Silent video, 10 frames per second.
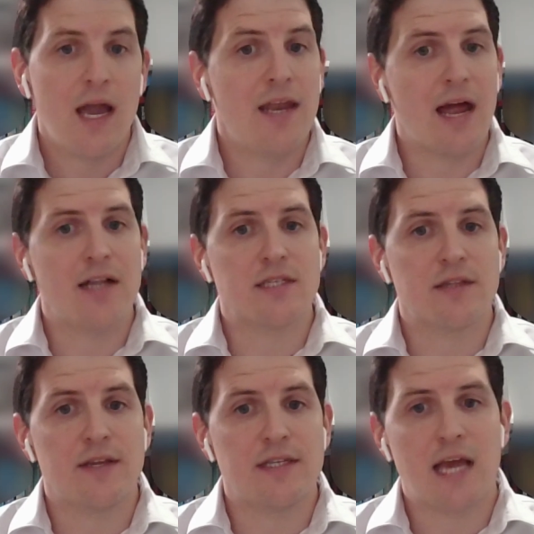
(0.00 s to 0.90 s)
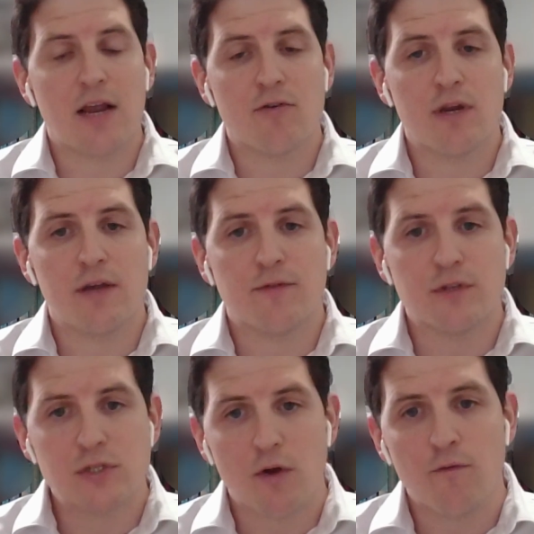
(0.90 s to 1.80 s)
enhancing the integrity of the
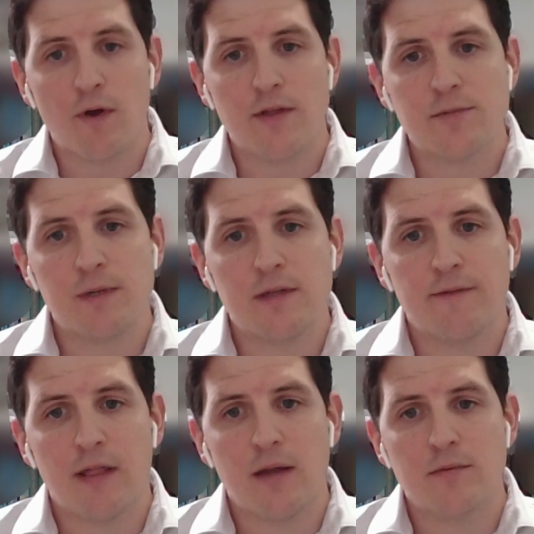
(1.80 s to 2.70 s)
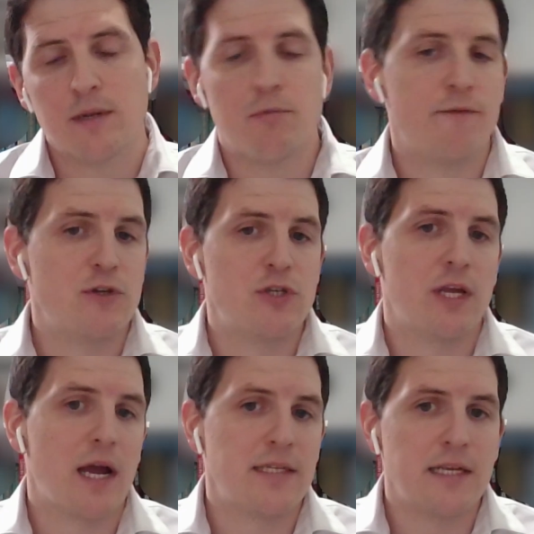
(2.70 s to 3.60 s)
software that's been developed, and
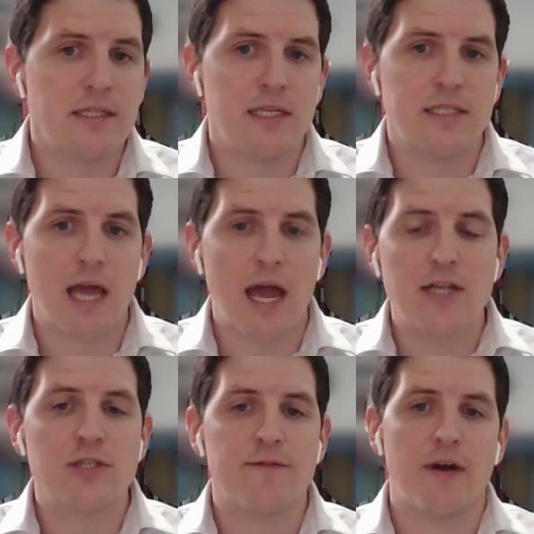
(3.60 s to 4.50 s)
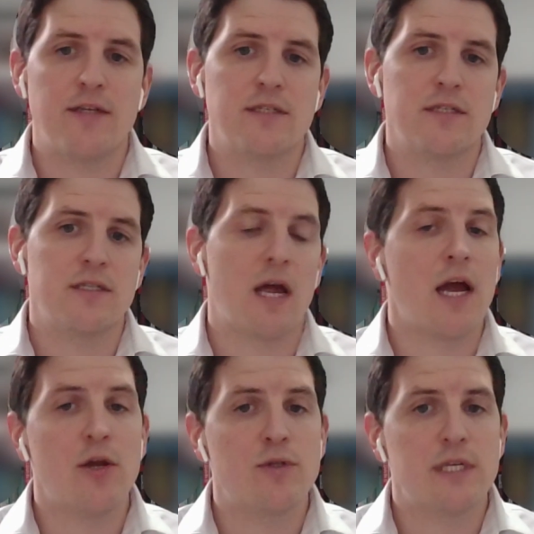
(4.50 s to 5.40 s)
provisioning identities to edge devices in
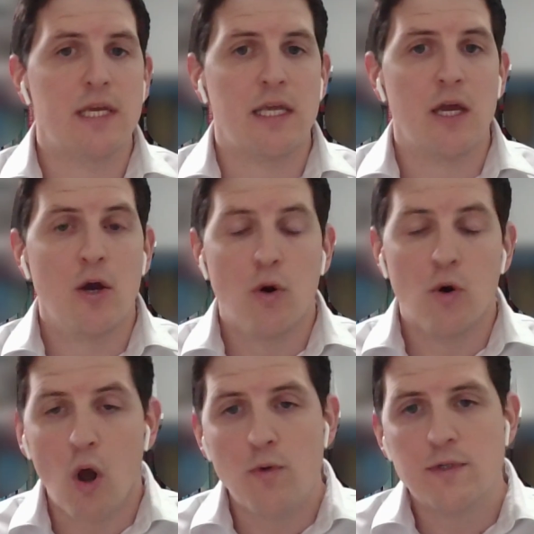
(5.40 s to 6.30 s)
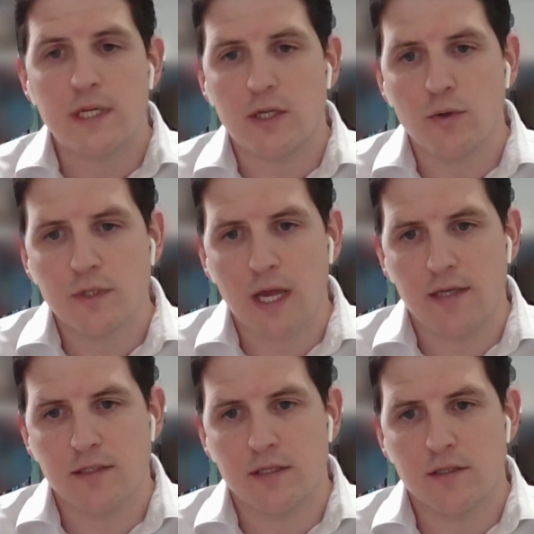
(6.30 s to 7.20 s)
IoT or OT use
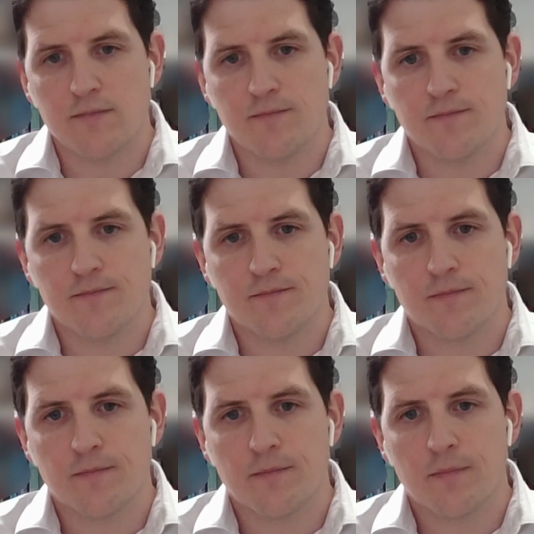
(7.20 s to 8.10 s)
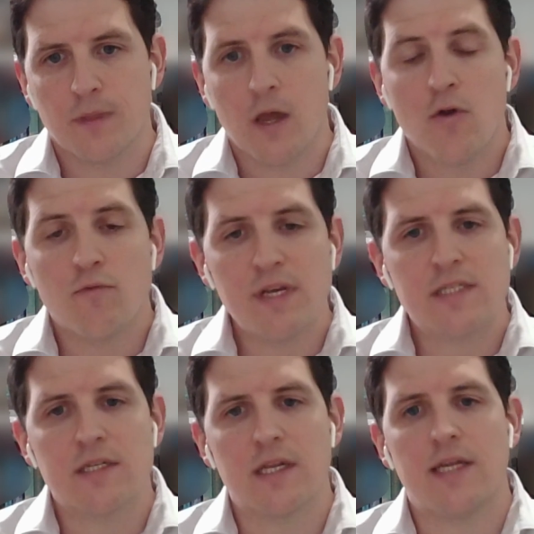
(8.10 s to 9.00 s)
cases.
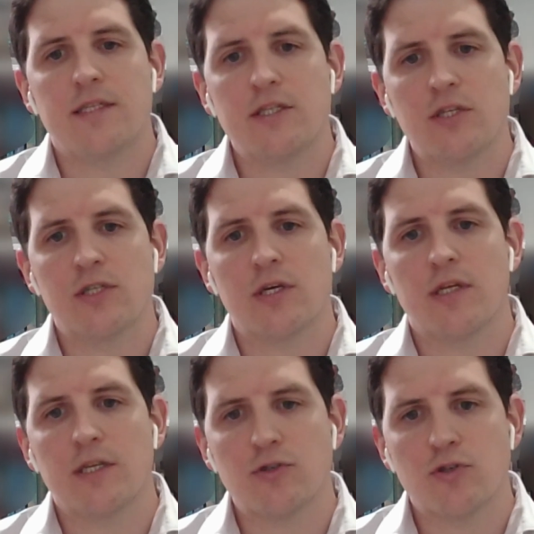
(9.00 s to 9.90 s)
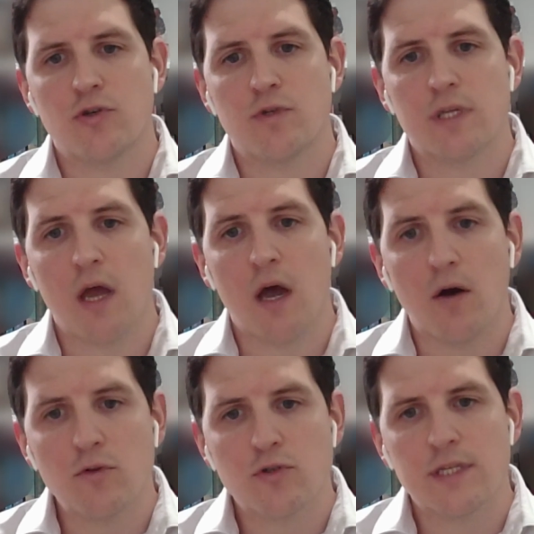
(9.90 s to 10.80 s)
Recently, DigiCert introduced
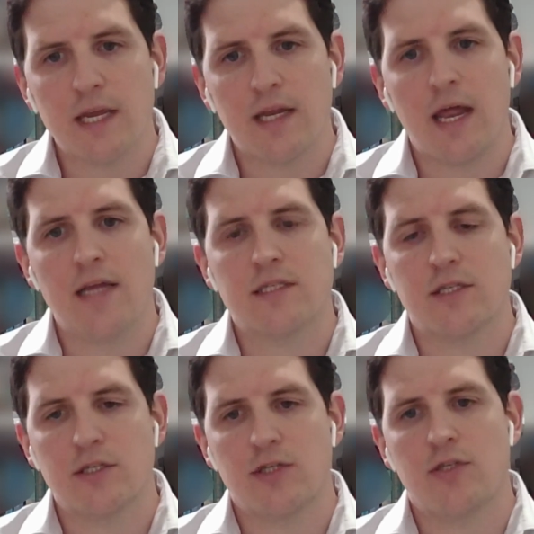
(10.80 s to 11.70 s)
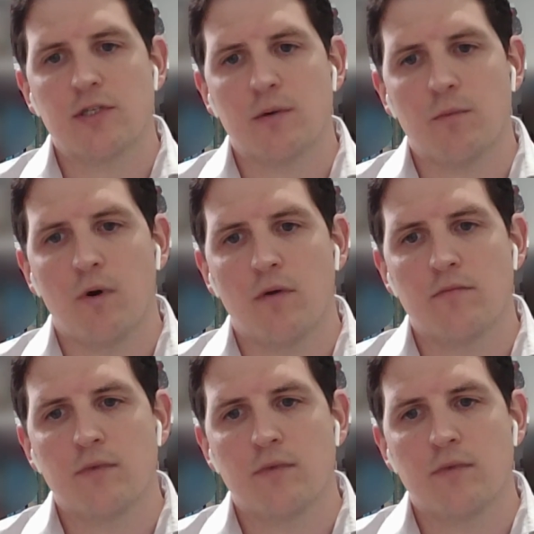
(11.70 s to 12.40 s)
Ultra DNS into DigiCert ONE,